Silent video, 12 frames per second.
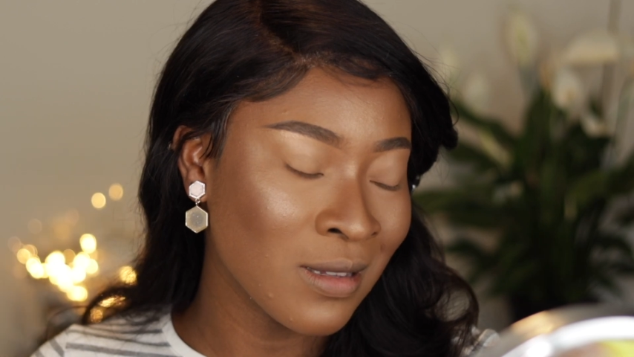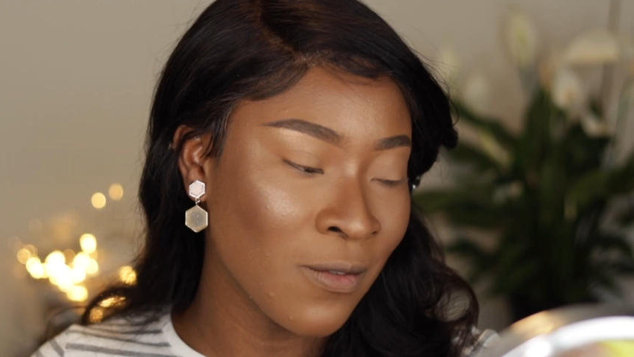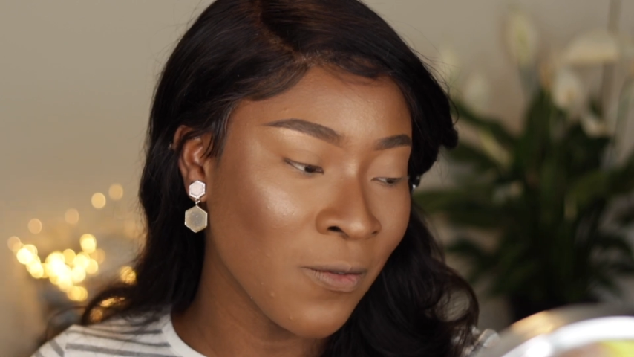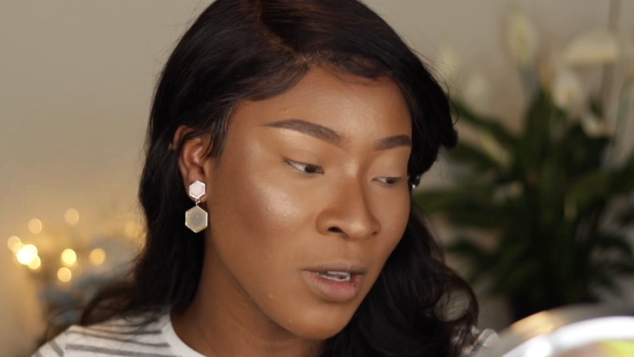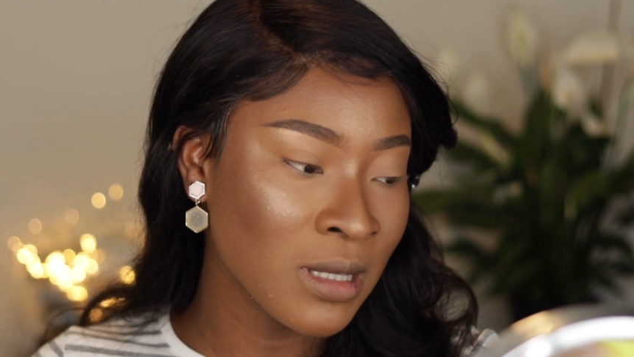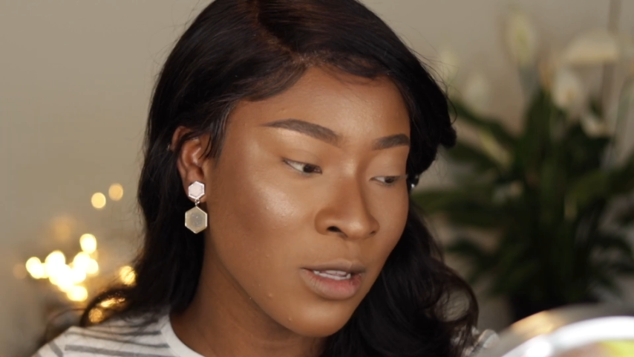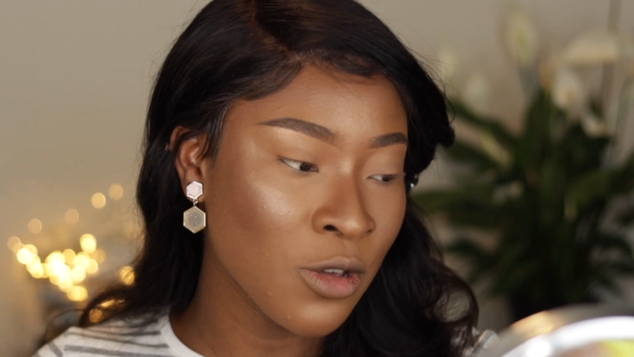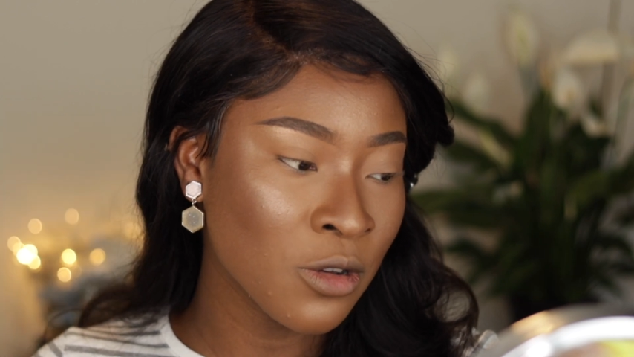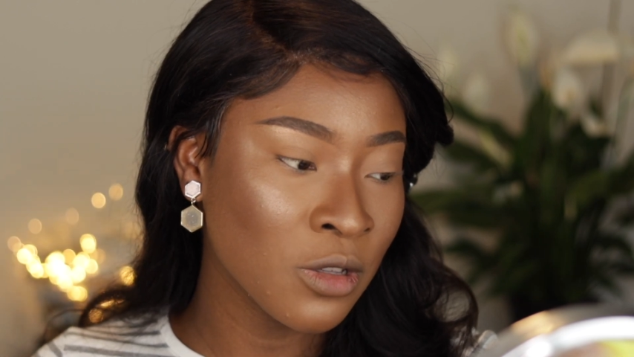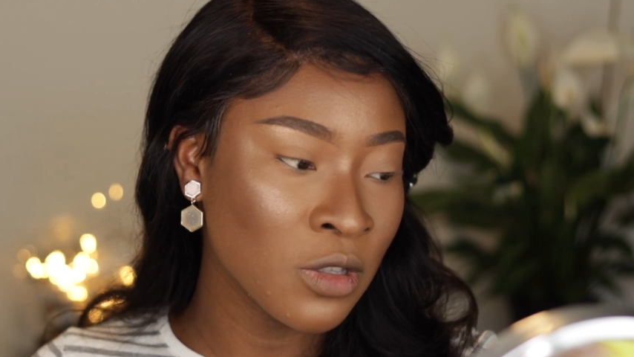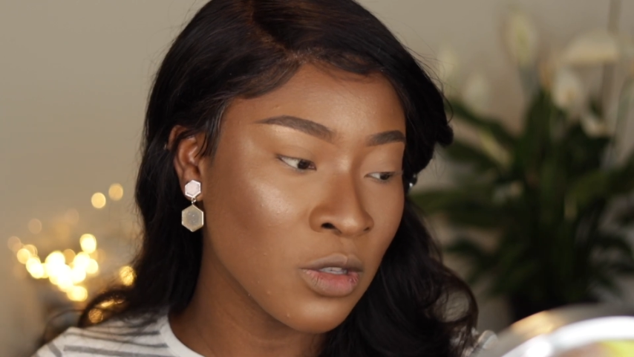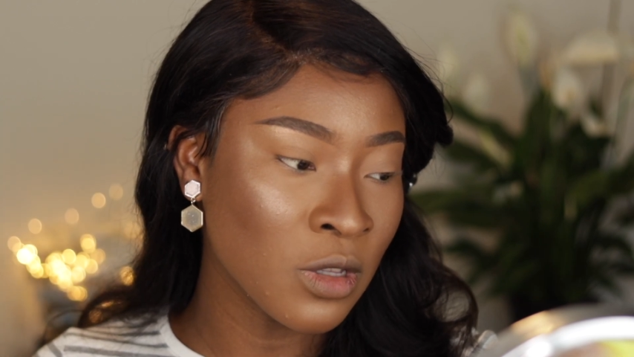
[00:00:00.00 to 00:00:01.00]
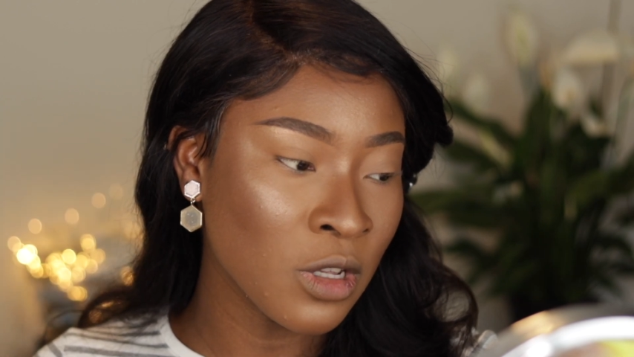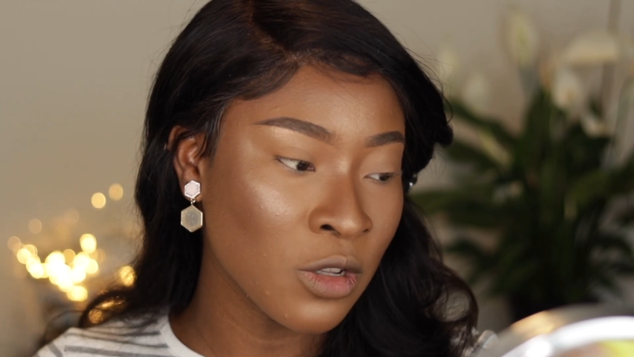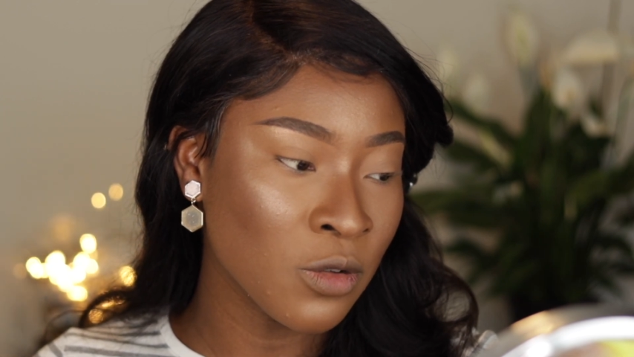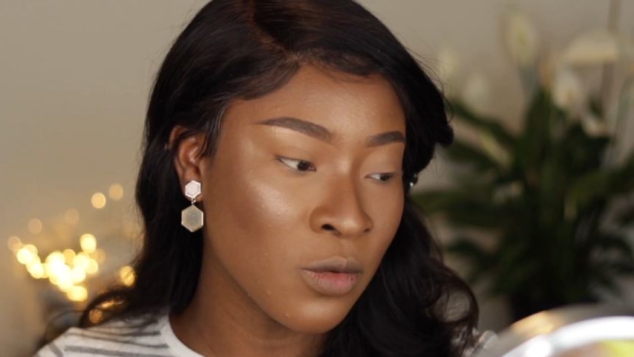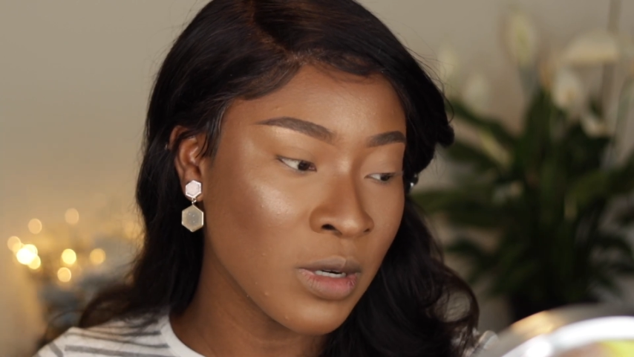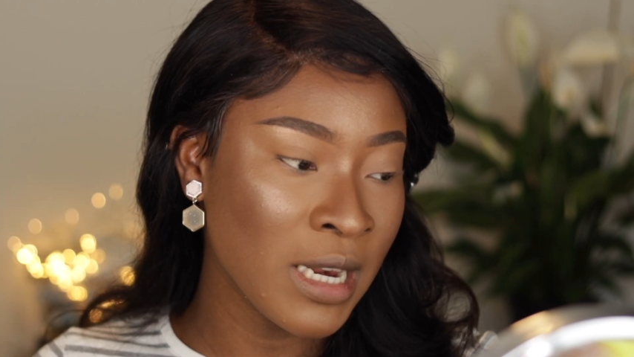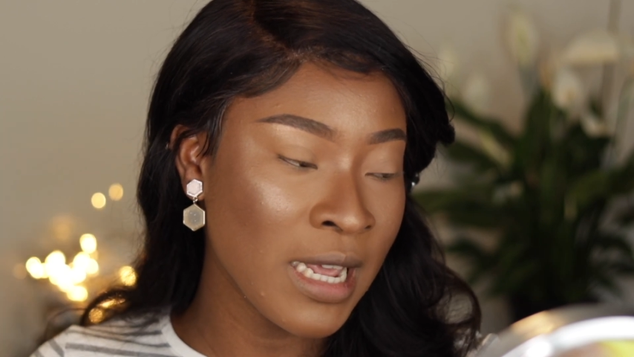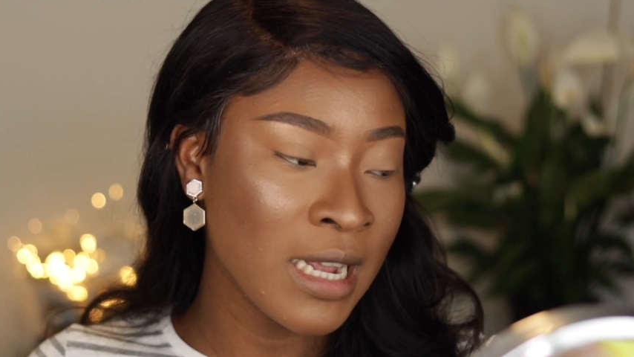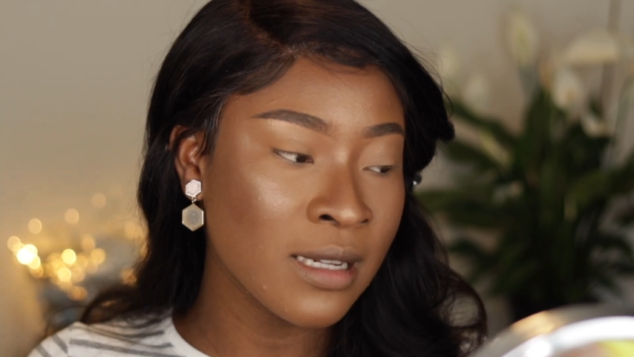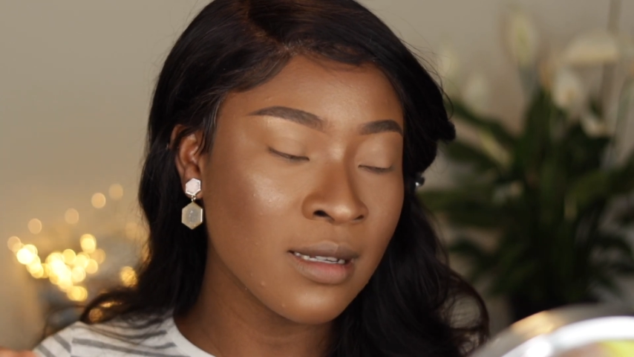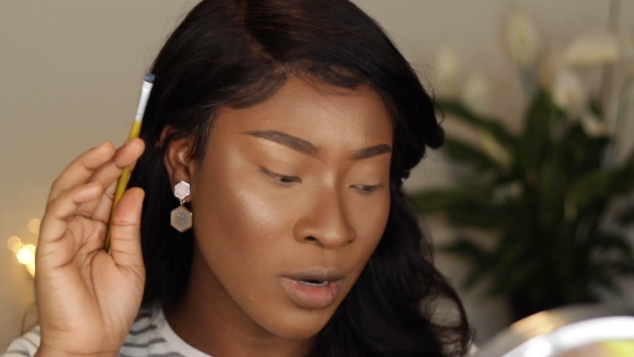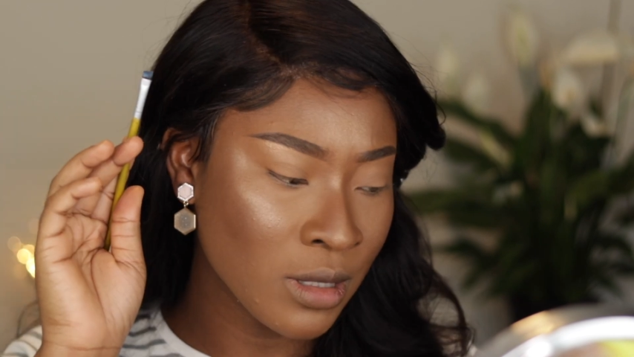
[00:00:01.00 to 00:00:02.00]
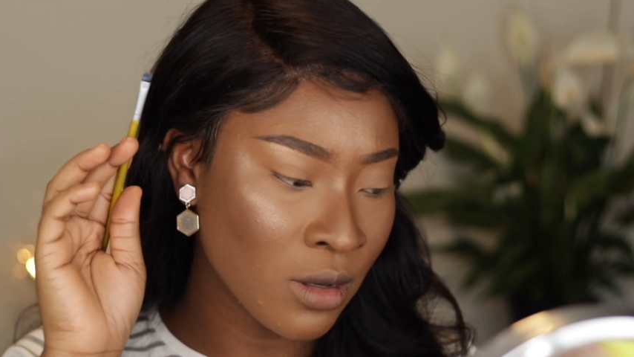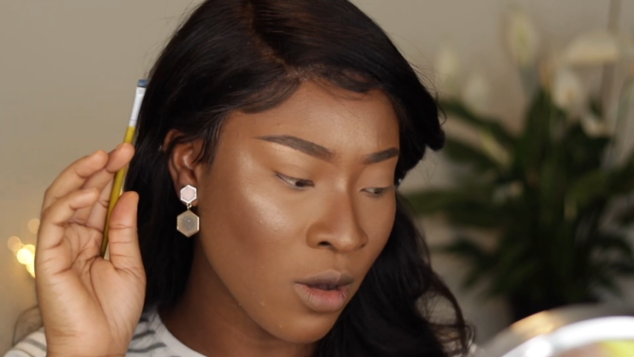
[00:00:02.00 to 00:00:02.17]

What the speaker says: The first thing you're going to need, you will need, what is it